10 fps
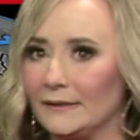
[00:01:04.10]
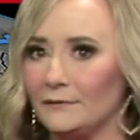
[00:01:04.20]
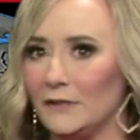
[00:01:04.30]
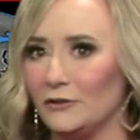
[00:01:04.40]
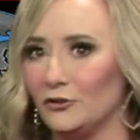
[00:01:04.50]

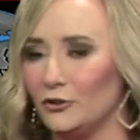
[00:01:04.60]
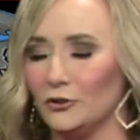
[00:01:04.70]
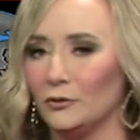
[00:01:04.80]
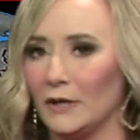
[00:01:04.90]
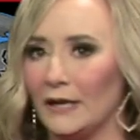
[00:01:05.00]
if these
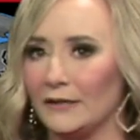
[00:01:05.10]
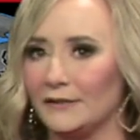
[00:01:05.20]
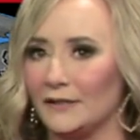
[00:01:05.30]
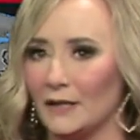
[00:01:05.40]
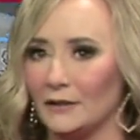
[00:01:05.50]
do get
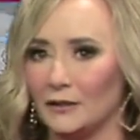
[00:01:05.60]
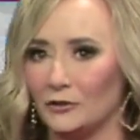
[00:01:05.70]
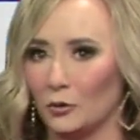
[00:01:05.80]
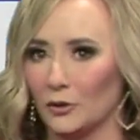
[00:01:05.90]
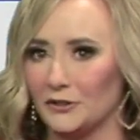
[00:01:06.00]

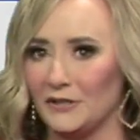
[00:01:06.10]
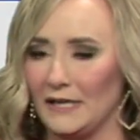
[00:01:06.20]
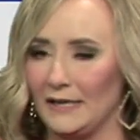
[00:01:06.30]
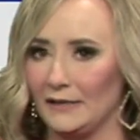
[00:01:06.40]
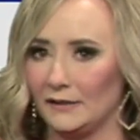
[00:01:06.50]
extended towards the
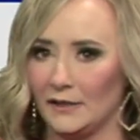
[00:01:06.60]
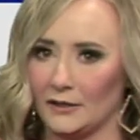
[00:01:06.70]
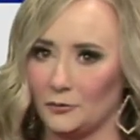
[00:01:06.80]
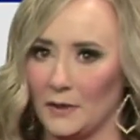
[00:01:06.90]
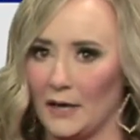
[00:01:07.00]
east
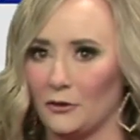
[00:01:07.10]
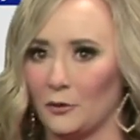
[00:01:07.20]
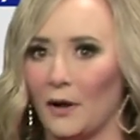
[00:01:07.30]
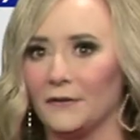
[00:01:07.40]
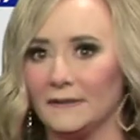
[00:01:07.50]
as we get
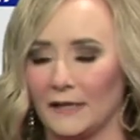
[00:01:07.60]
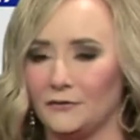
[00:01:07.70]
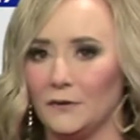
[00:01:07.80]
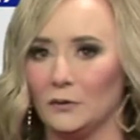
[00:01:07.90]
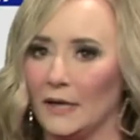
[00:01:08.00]
throughout the
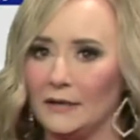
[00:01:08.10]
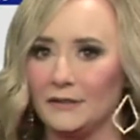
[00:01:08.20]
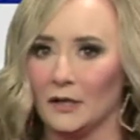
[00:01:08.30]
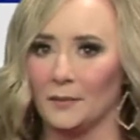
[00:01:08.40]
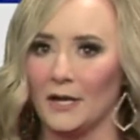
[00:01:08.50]
next few
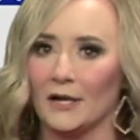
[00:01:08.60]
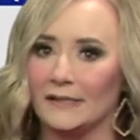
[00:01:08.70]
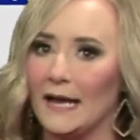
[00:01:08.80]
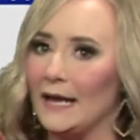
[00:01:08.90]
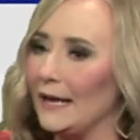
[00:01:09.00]
days here
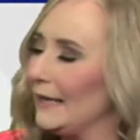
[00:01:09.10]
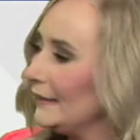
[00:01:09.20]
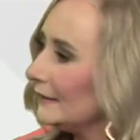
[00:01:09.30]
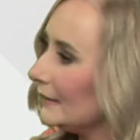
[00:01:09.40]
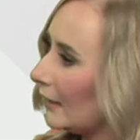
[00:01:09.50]
because
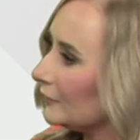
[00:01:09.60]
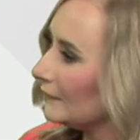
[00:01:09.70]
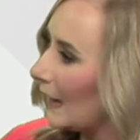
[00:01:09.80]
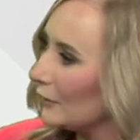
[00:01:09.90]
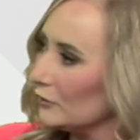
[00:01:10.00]
heat index
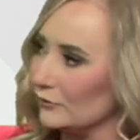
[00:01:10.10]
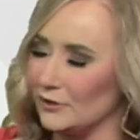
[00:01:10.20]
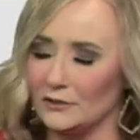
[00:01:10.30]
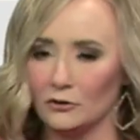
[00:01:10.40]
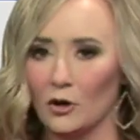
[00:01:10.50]
values,
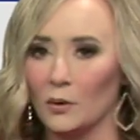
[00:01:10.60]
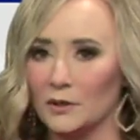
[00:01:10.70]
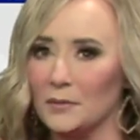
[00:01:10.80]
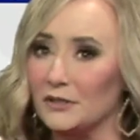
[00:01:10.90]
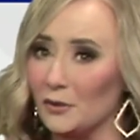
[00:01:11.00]
these are
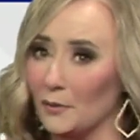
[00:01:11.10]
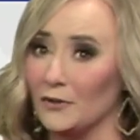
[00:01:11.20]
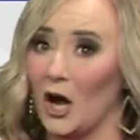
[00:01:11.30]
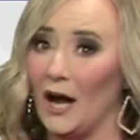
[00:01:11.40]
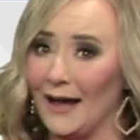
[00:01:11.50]
going to be some of
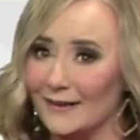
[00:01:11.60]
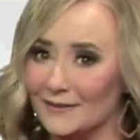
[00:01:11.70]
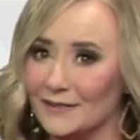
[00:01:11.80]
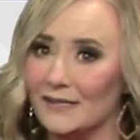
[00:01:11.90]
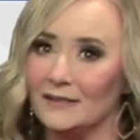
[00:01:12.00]
the
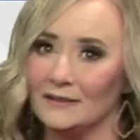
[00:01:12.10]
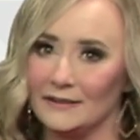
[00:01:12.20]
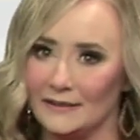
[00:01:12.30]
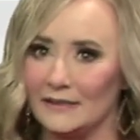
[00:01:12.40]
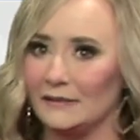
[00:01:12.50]
hottest heat
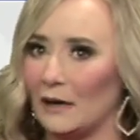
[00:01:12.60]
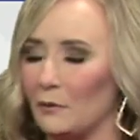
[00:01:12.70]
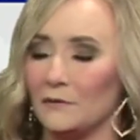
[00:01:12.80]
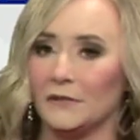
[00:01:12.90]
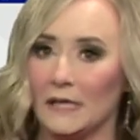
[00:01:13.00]
indices that
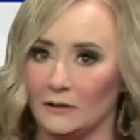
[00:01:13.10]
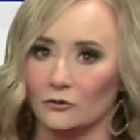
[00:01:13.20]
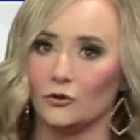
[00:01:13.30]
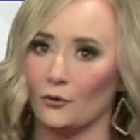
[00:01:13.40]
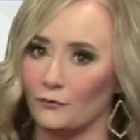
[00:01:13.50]
we've
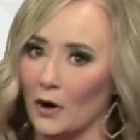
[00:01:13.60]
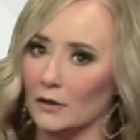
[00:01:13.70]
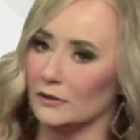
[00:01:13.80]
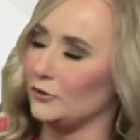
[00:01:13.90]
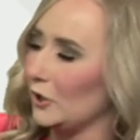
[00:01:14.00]
seen so
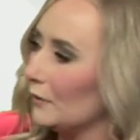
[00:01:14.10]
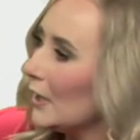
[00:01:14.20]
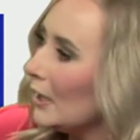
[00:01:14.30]
far this year.